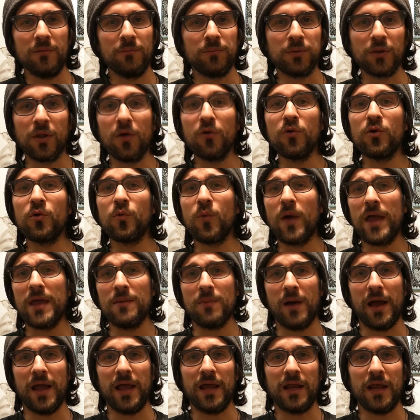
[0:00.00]
blown away
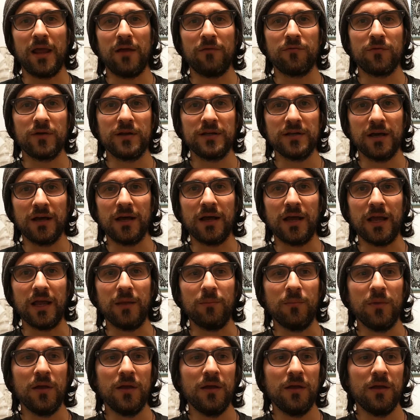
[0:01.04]
by it every
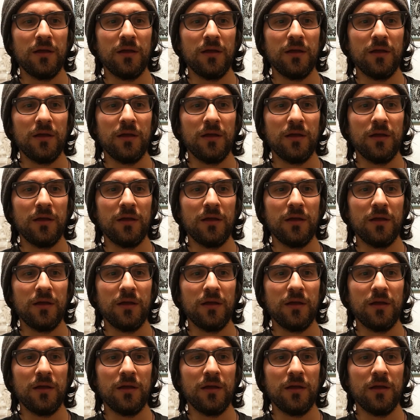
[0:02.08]
time.